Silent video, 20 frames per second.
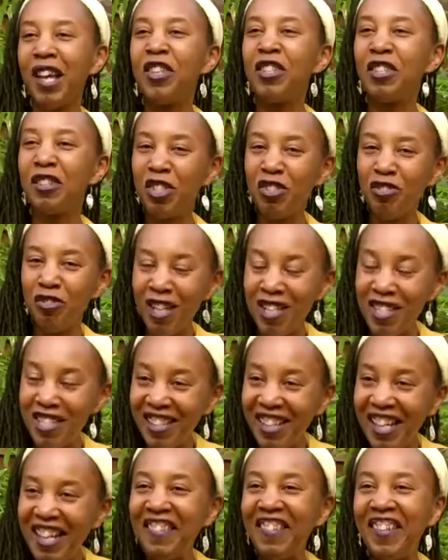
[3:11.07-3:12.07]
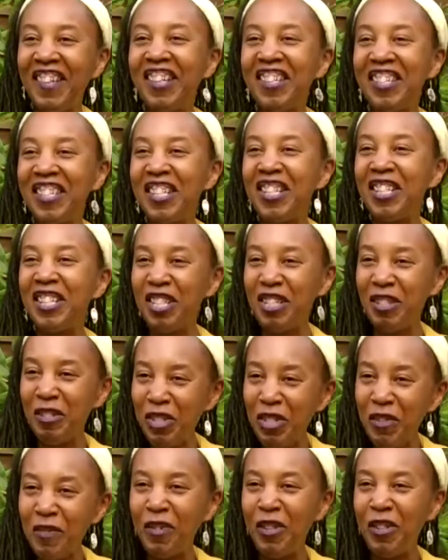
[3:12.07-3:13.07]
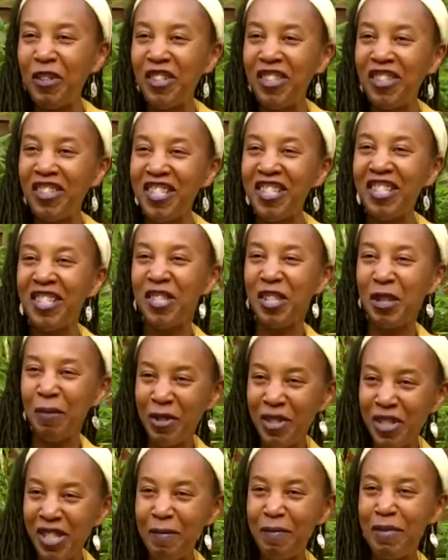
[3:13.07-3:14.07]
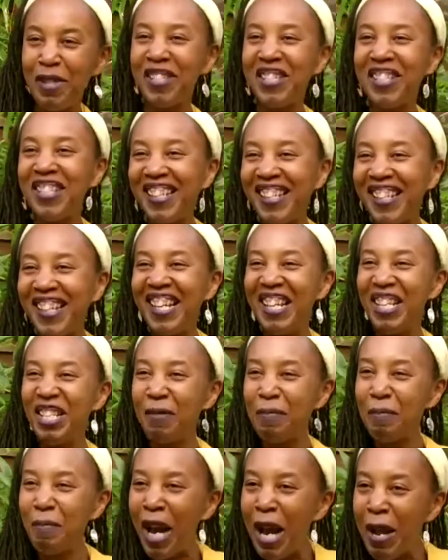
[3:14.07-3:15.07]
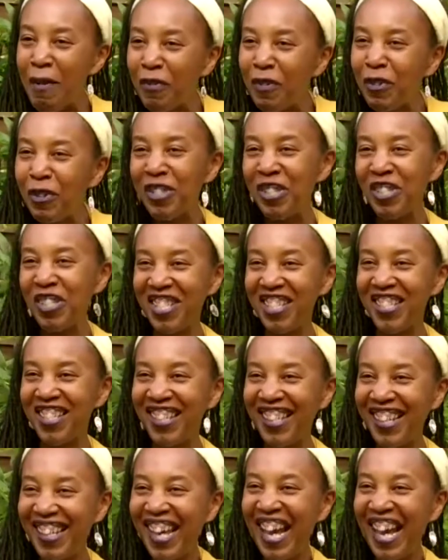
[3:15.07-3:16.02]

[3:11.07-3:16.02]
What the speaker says: So to translate that, solution focus, some CBT, some mindfulness.